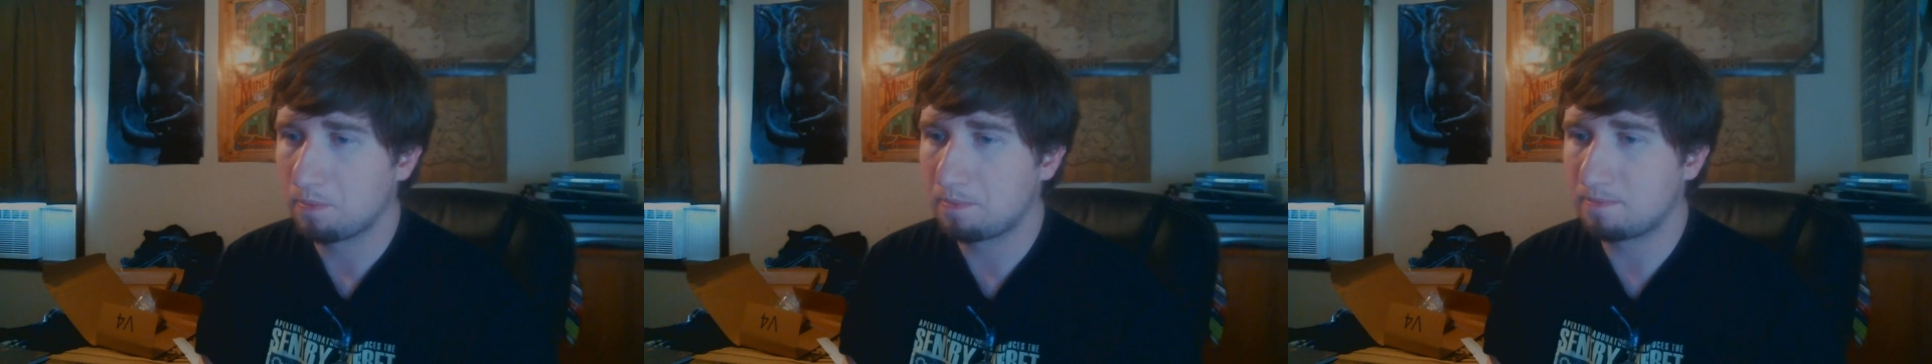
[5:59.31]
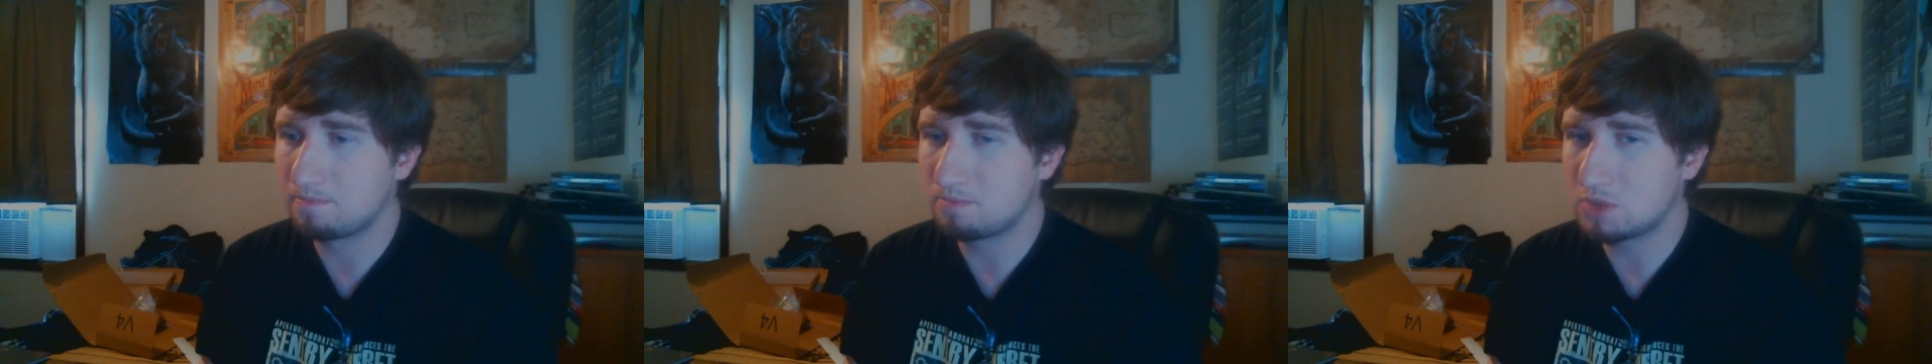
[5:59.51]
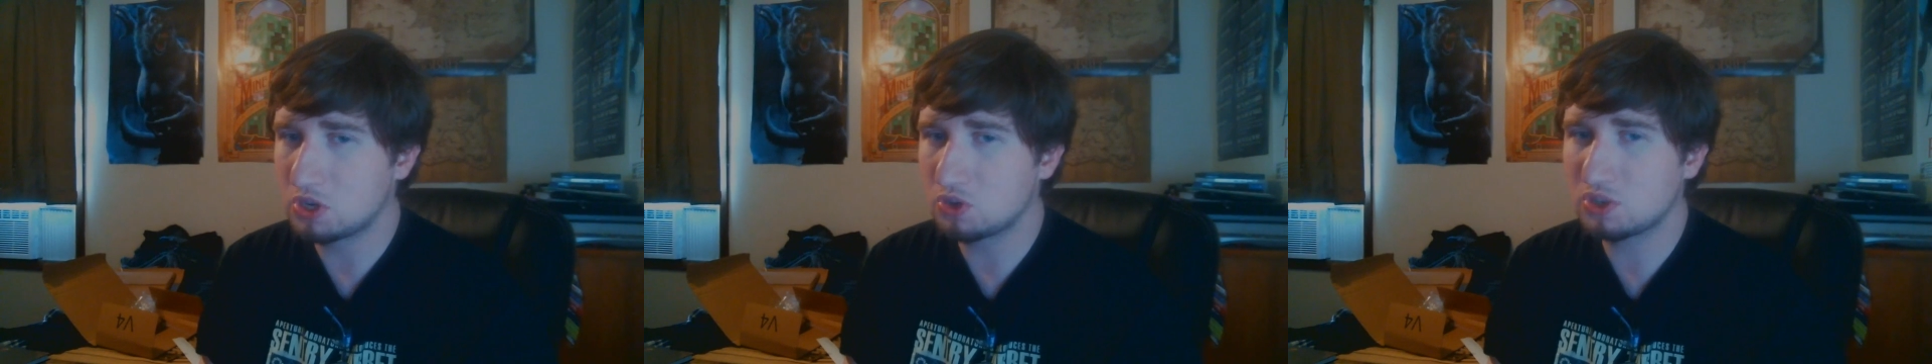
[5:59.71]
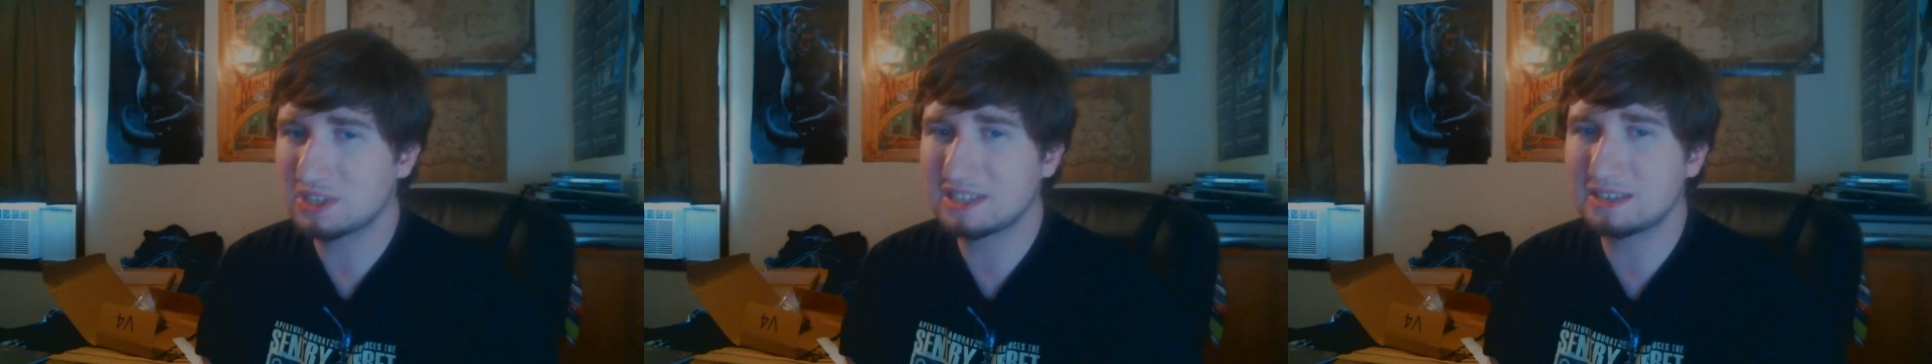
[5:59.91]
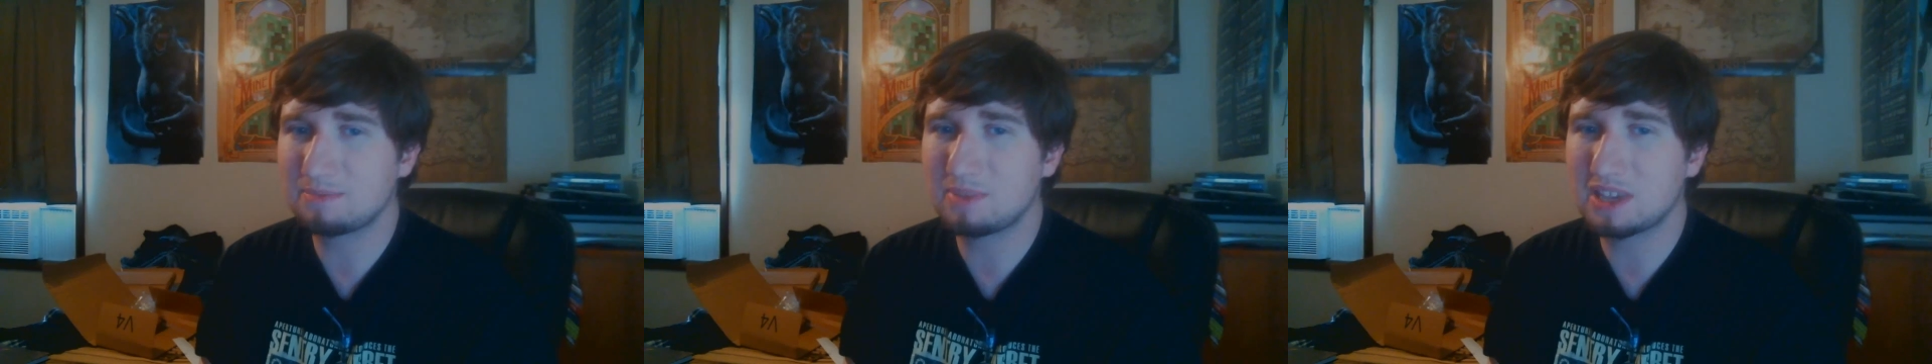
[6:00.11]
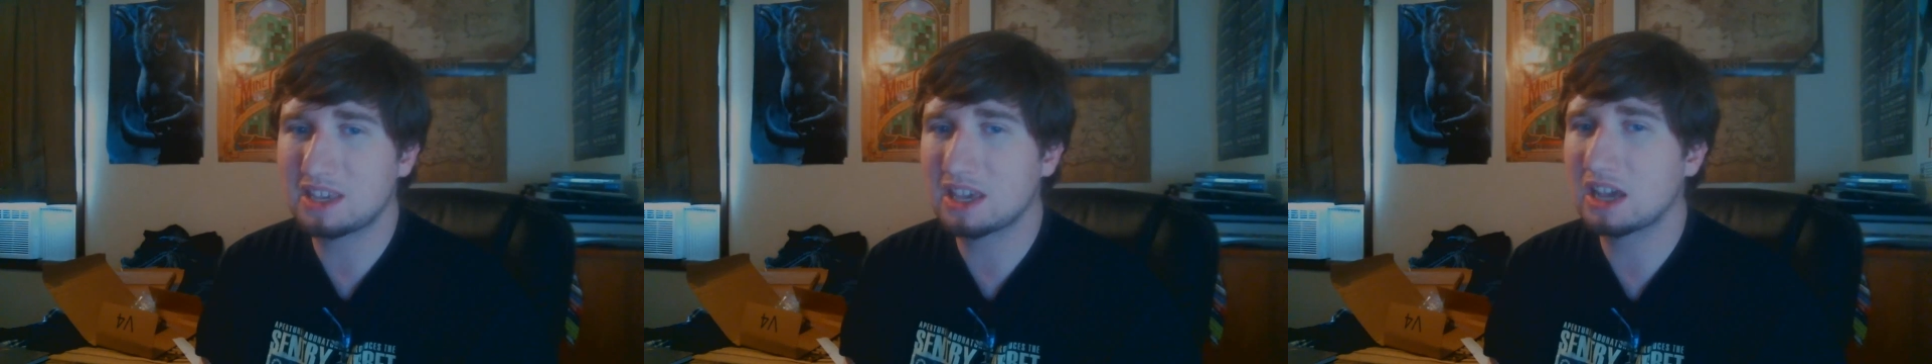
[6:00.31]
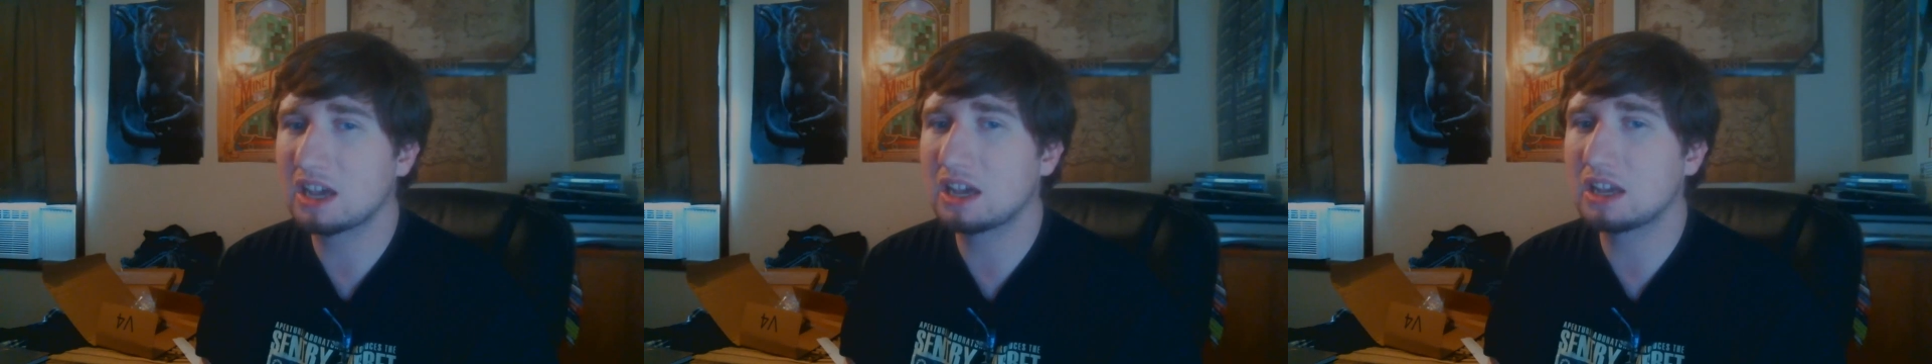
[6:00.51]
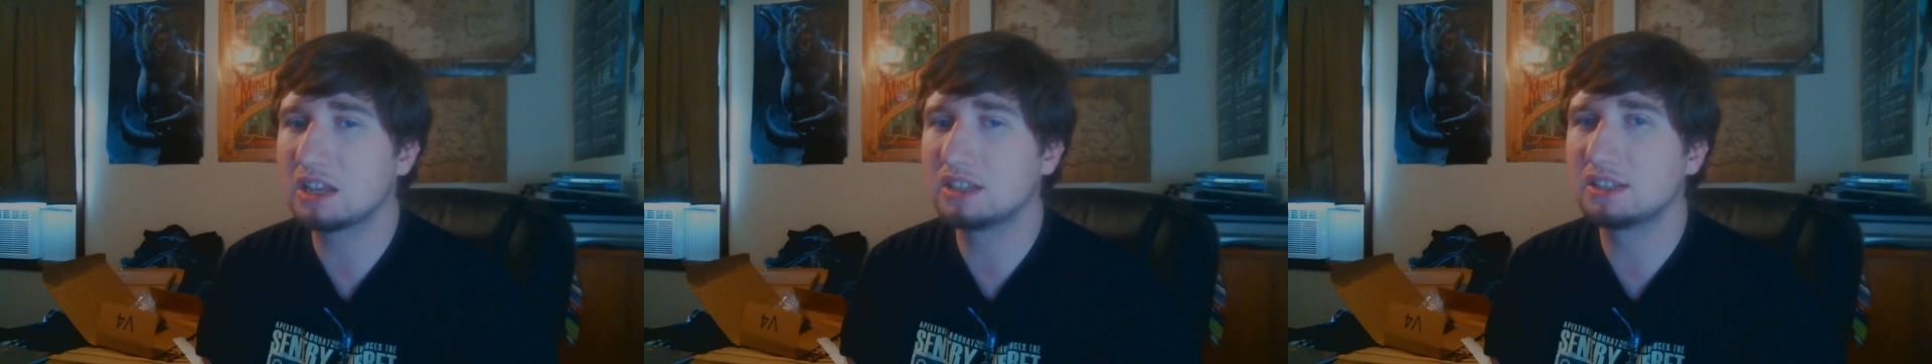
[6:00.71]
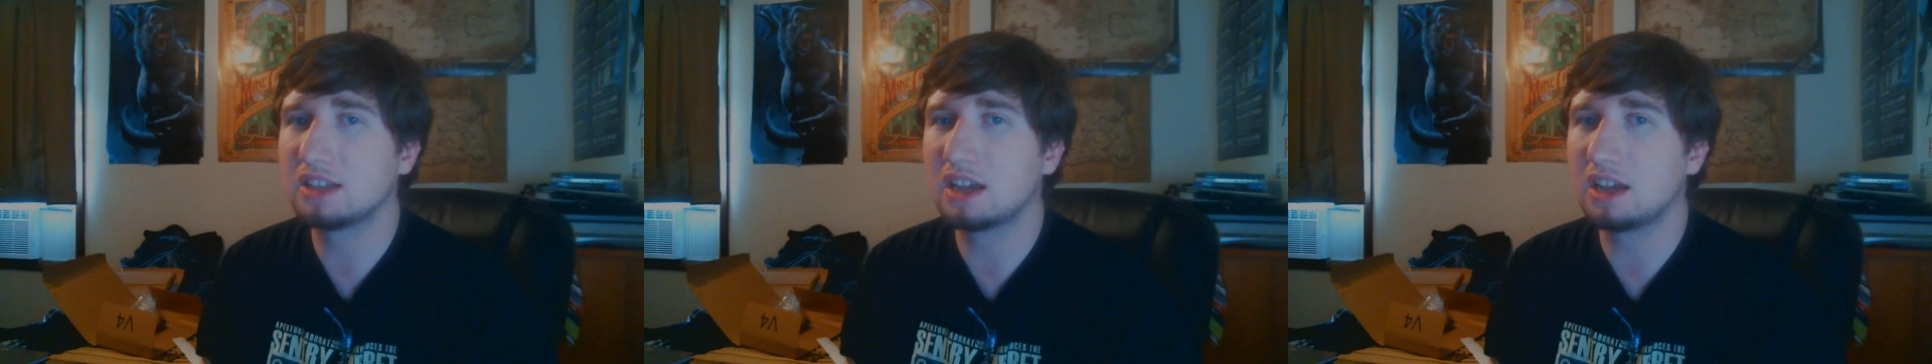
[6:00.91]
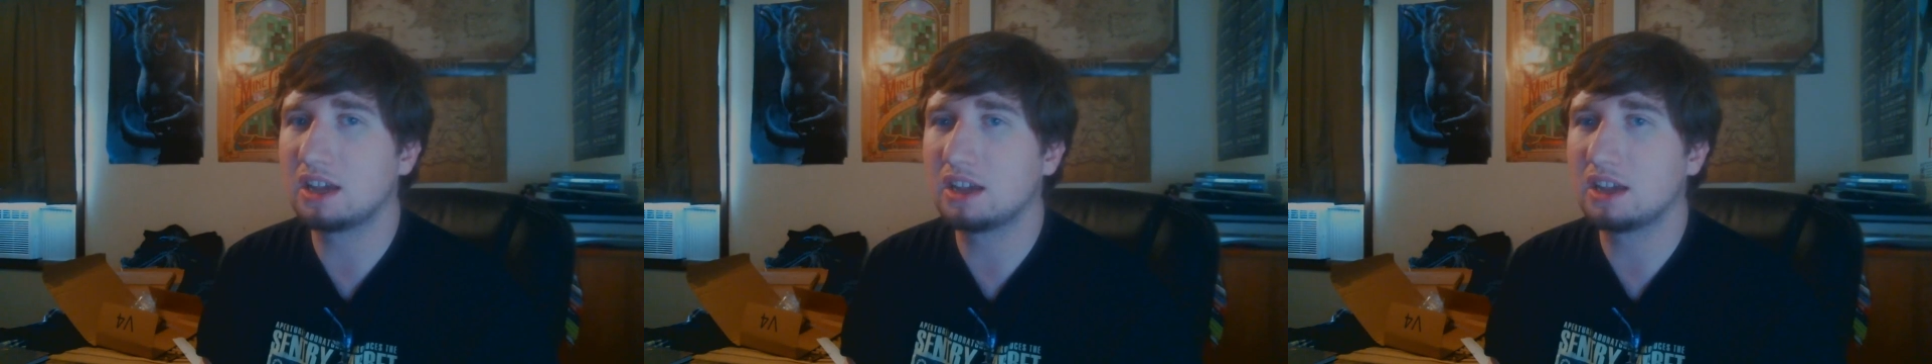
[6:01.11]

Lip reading: Mostly because